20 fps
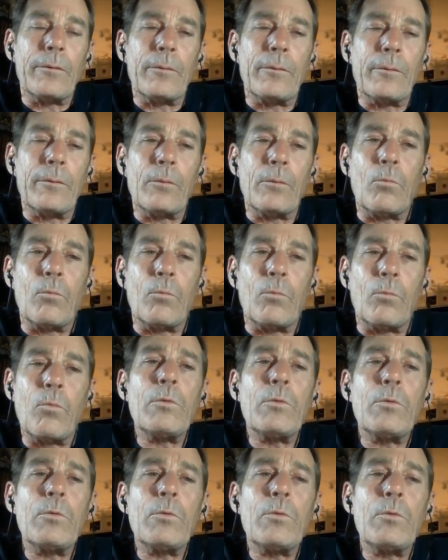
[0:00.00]
what
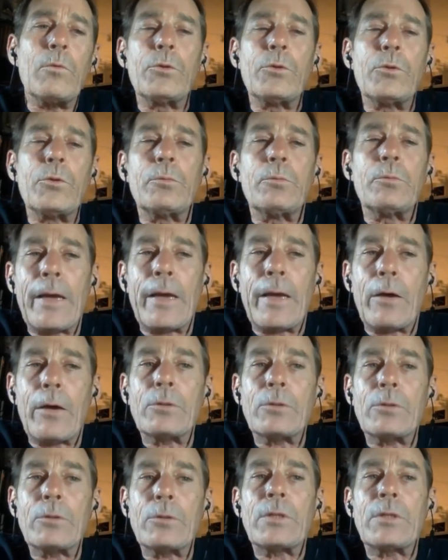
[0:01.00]
would you tell
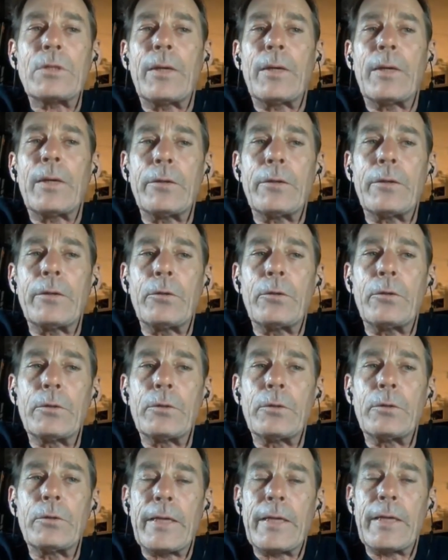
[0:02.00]
somebody who's
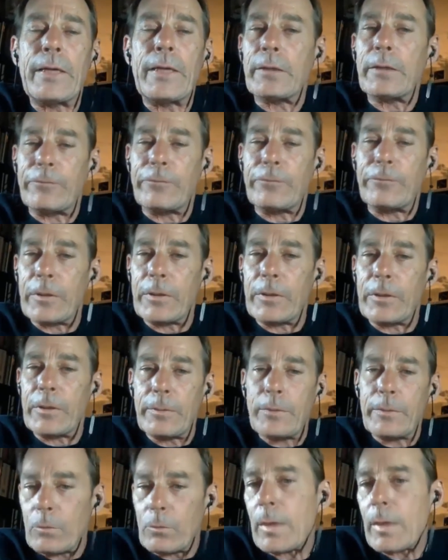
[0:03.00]
asking
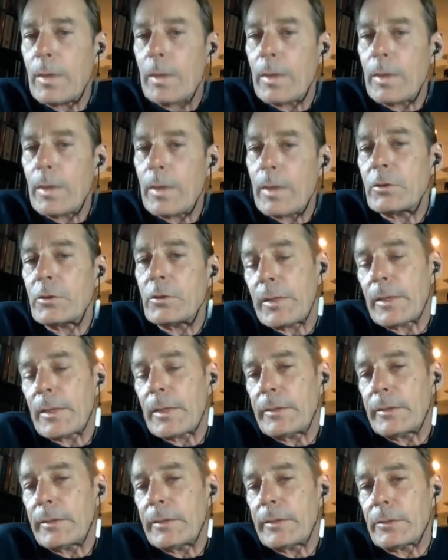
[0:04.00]
fundamental questions about the
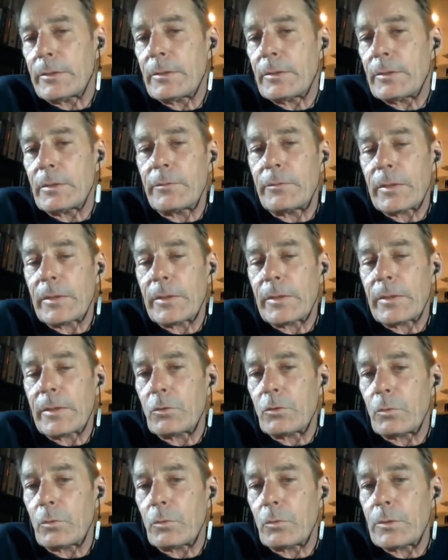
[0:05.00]
existence of
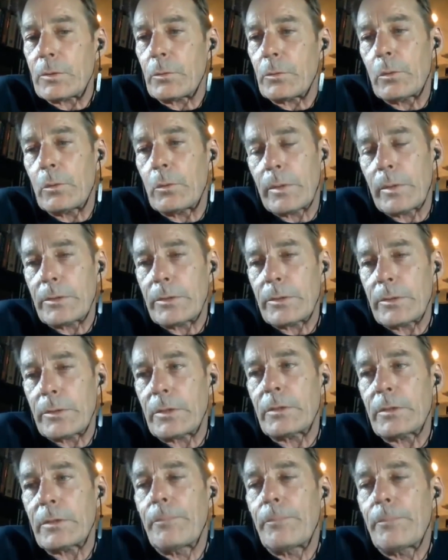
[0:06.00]
extraterrestrial
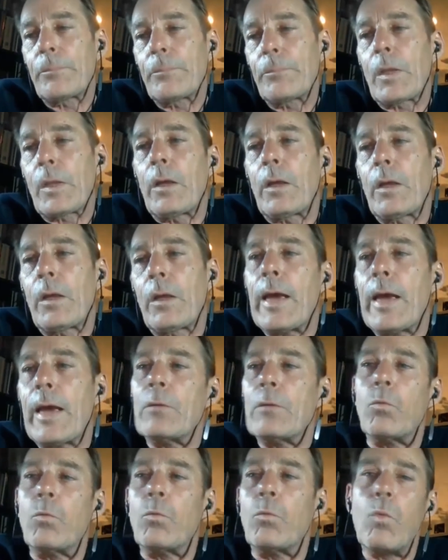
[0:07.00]
races
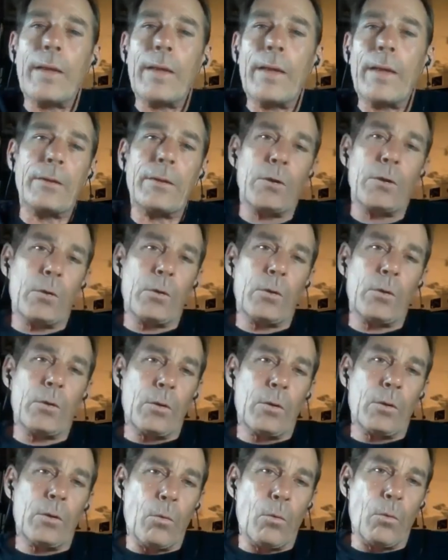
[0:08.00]
and what
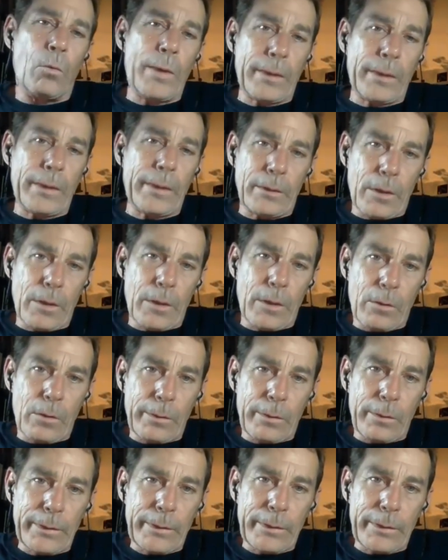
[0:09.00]
we can know in